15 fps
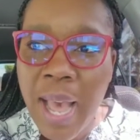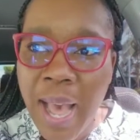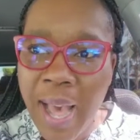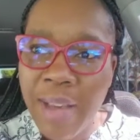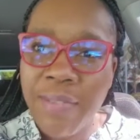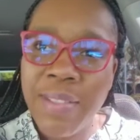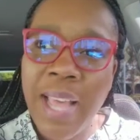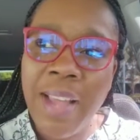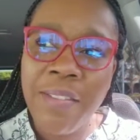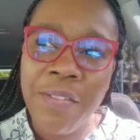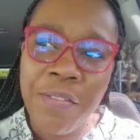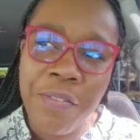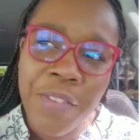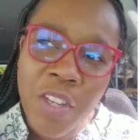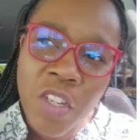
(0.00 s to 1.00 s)
have that
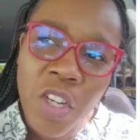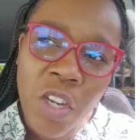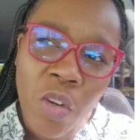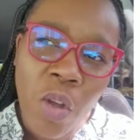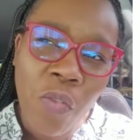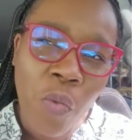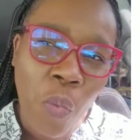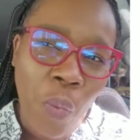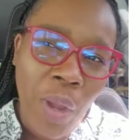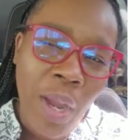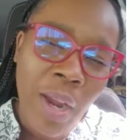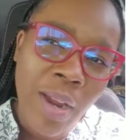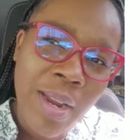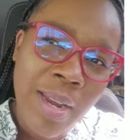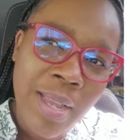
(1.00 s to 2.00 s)
vision of
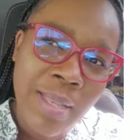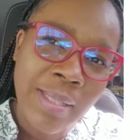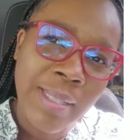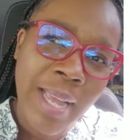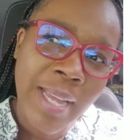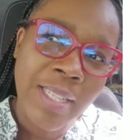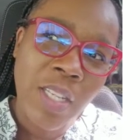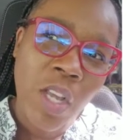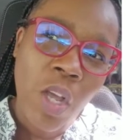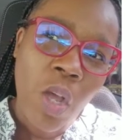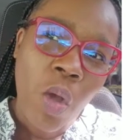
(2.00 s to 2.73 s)
where it is that